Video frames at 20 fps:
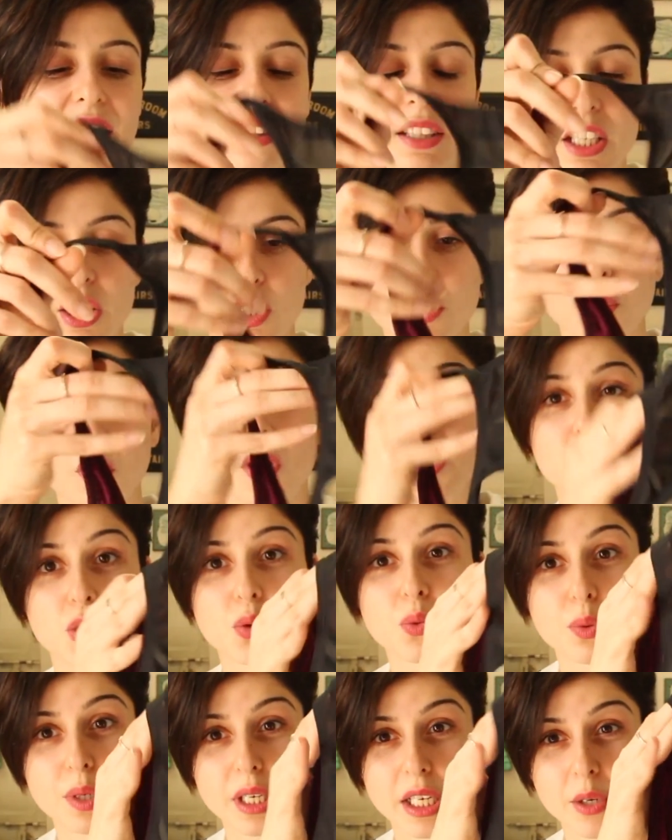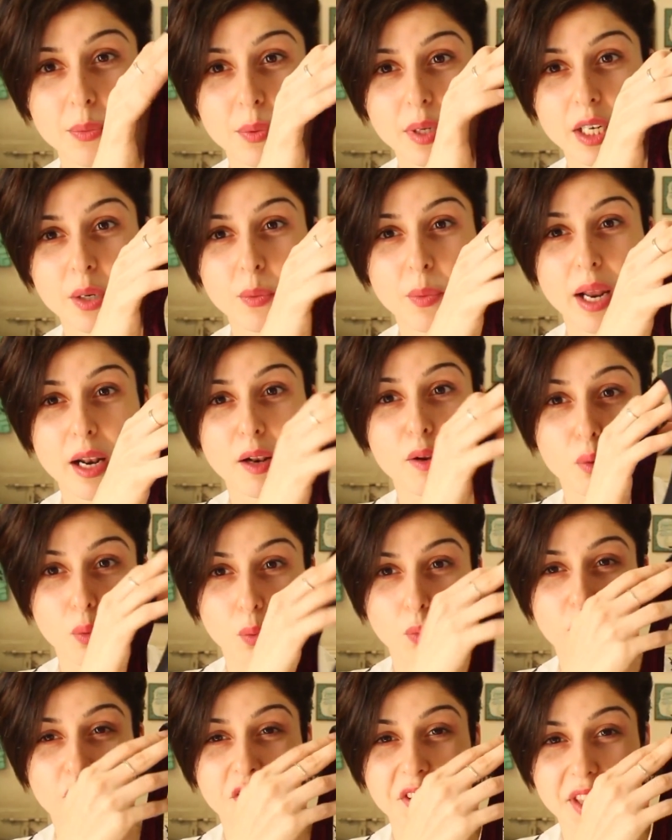this works really really well
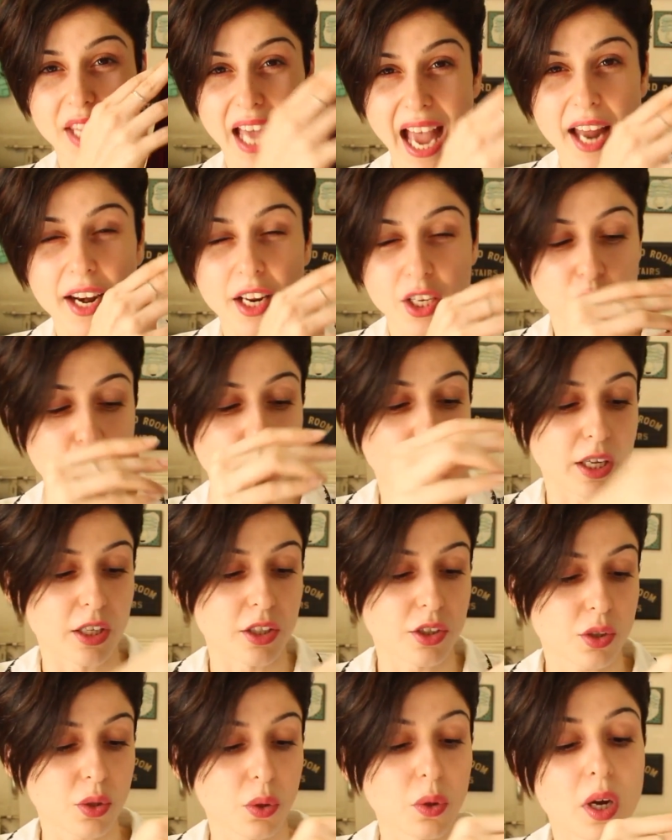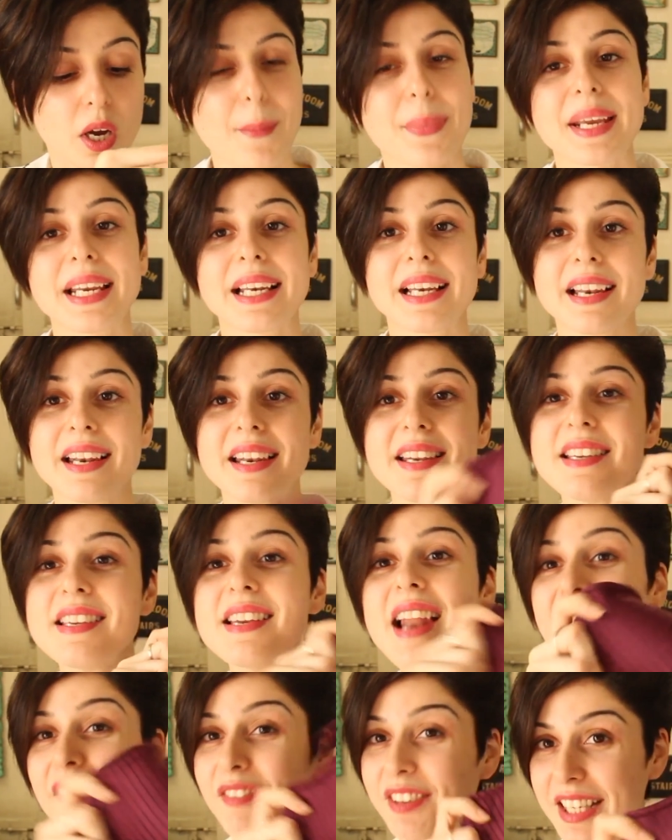for that as well so been
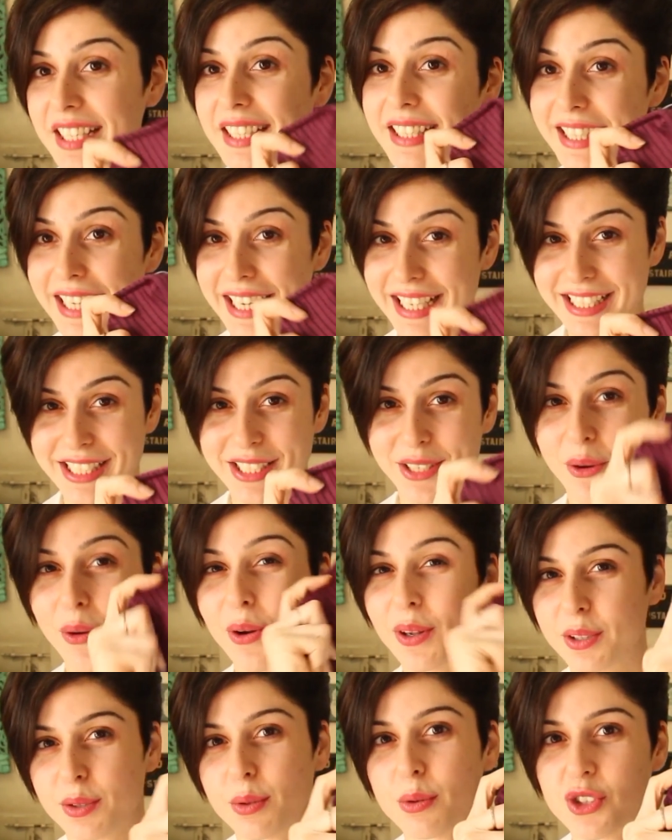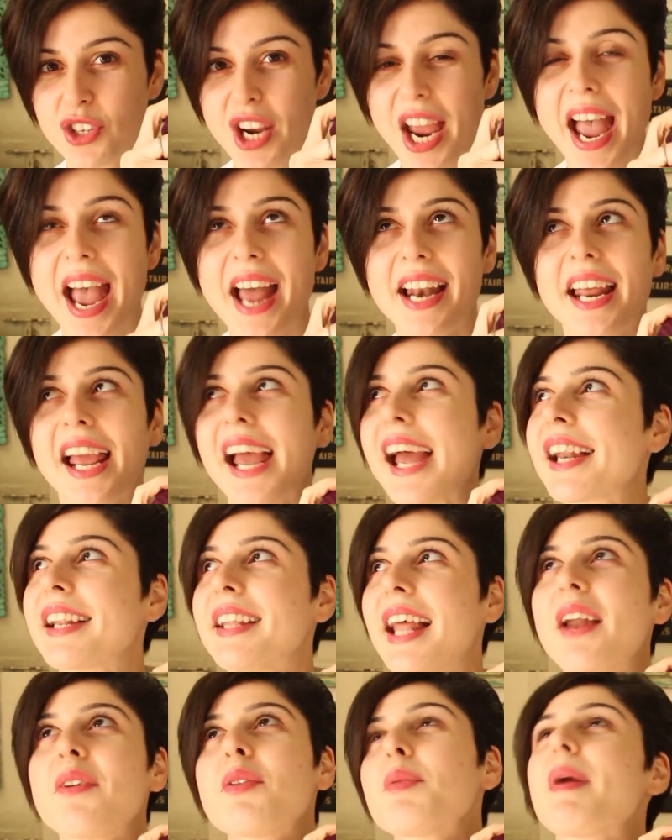loving this all through Jan
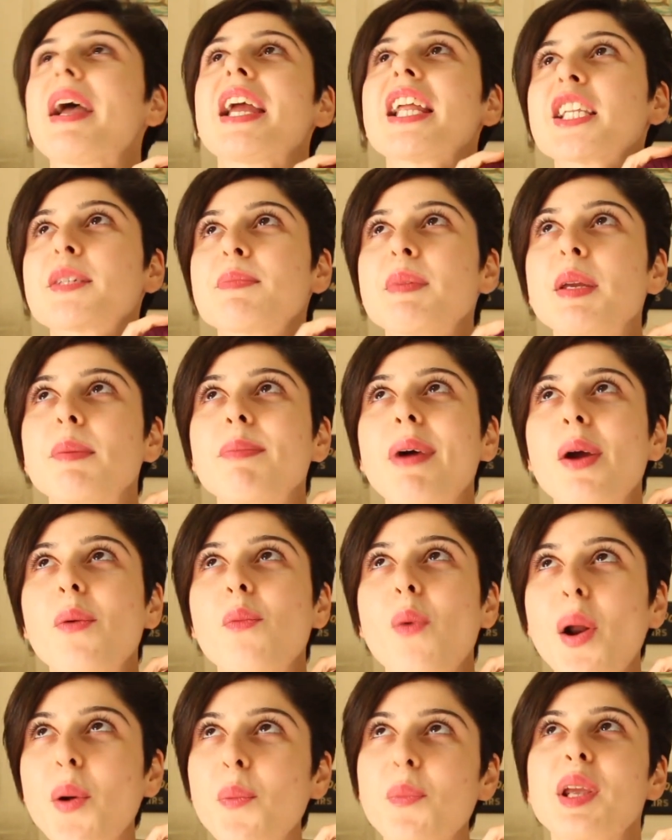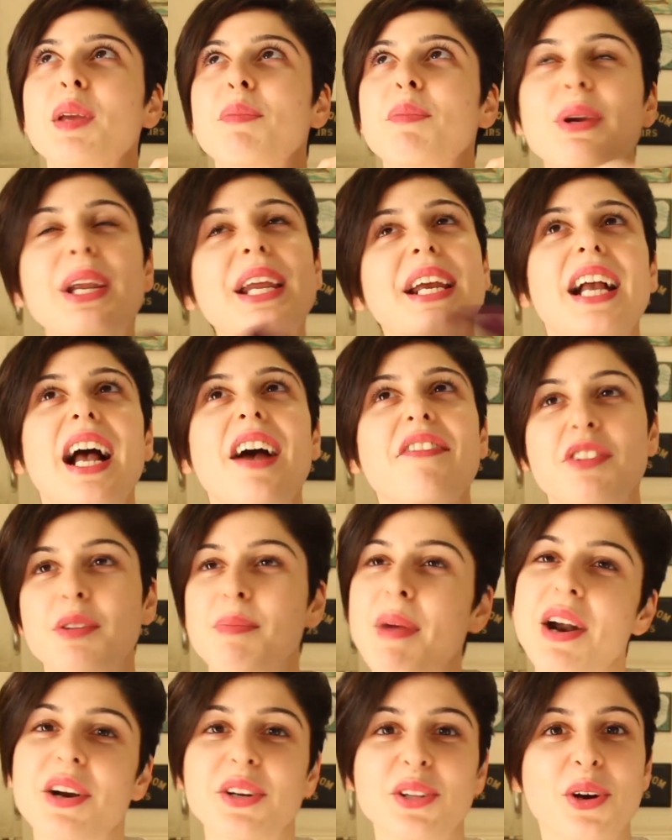and that reminds me my one break after
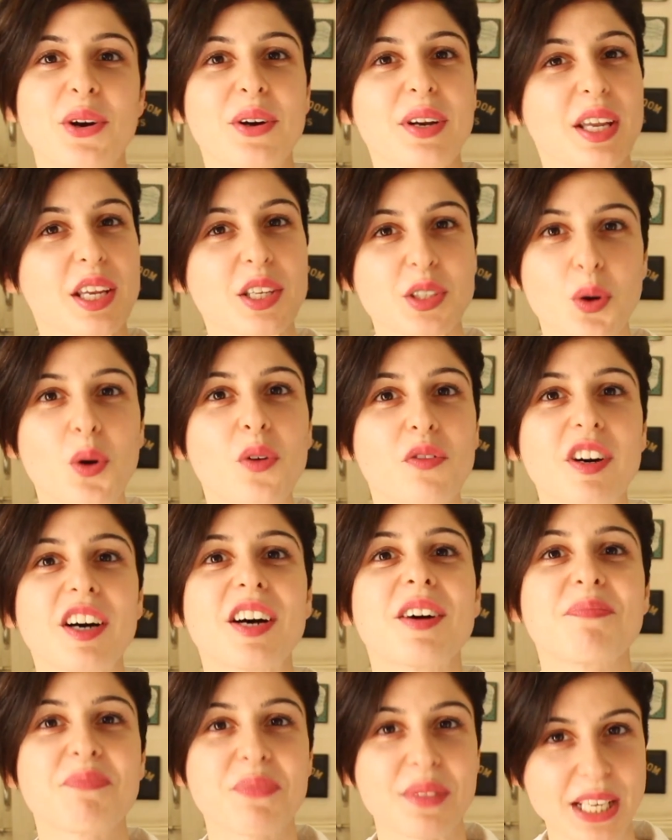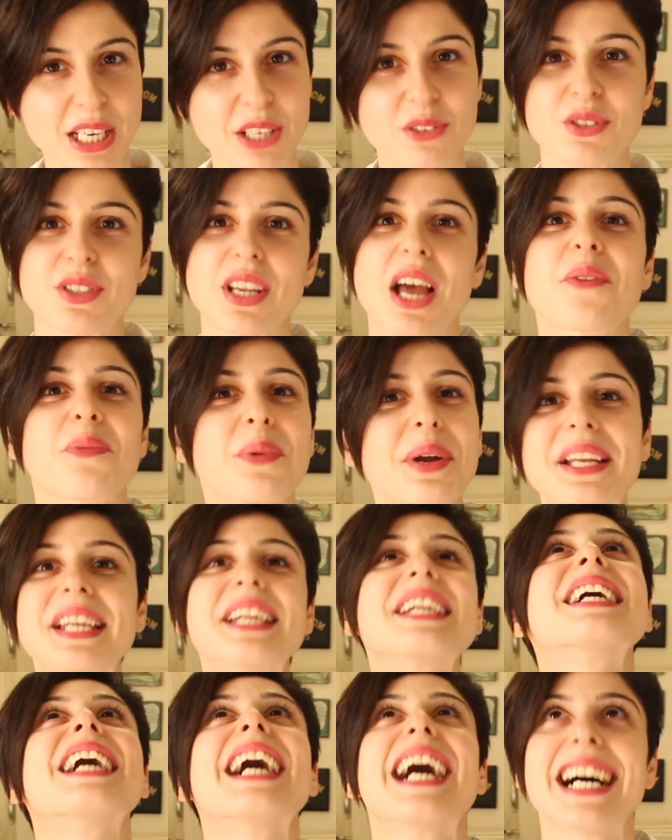marathon is over need to start
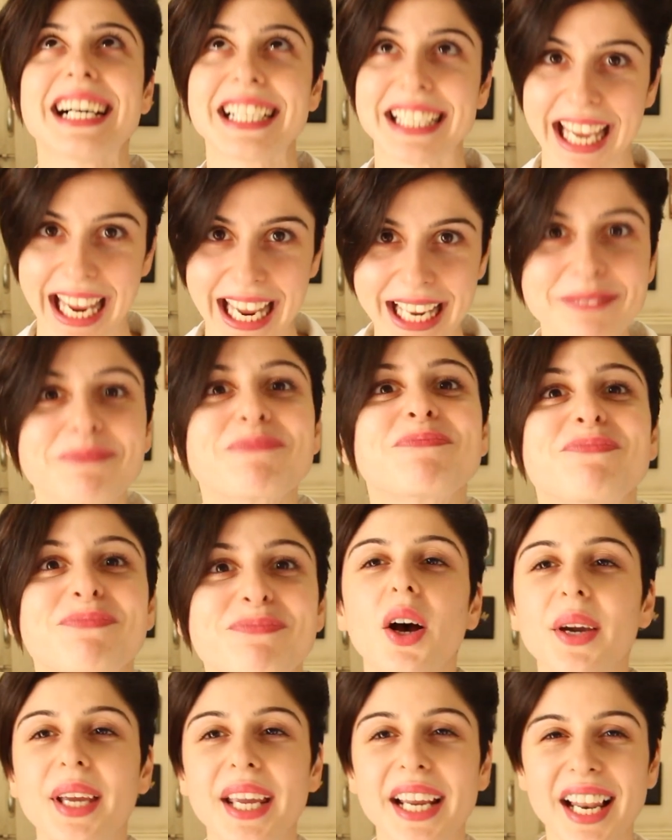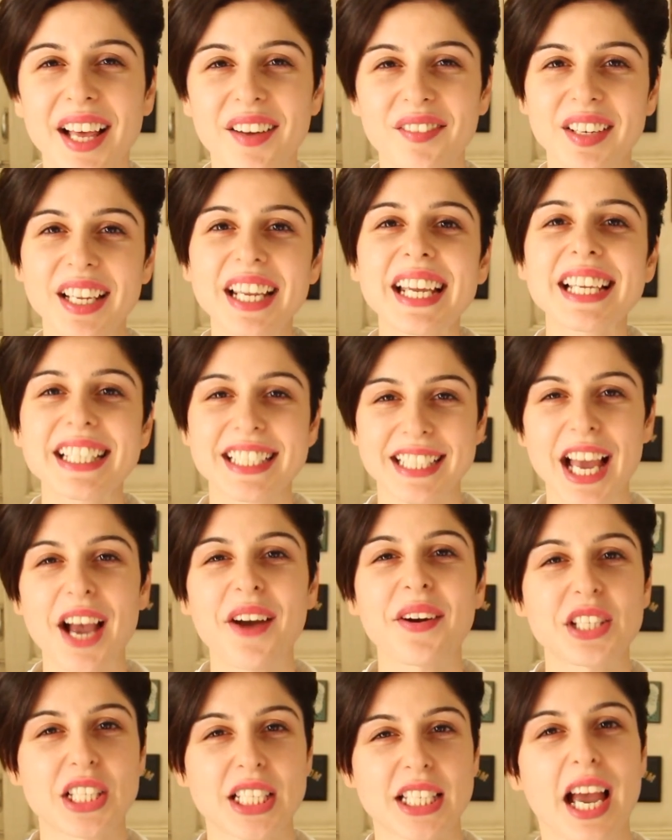running again okay lovelies
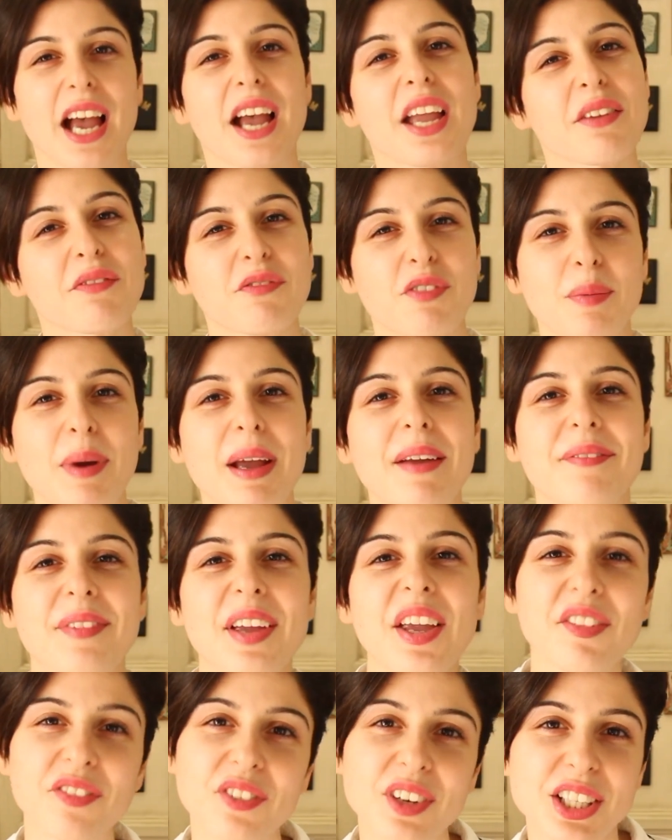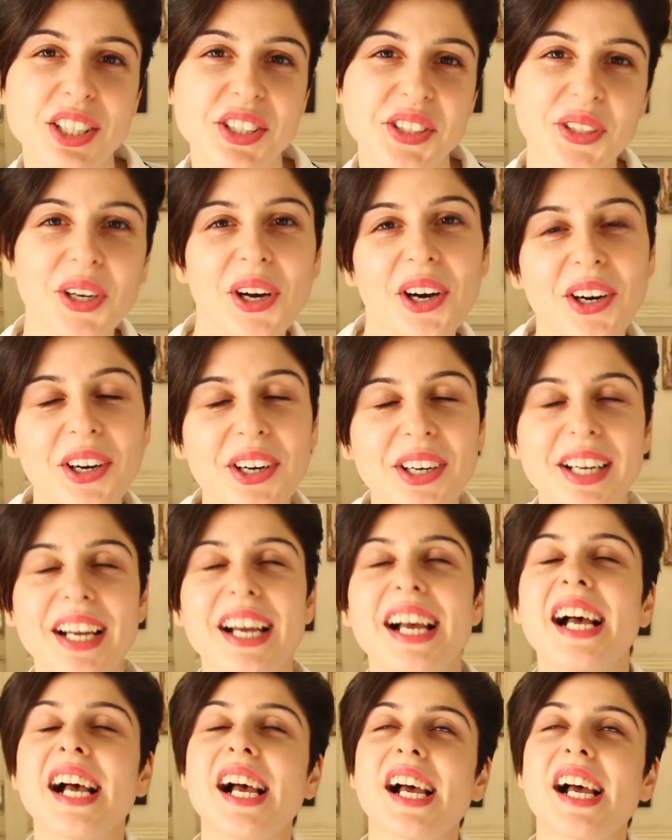now it's time for my favorite song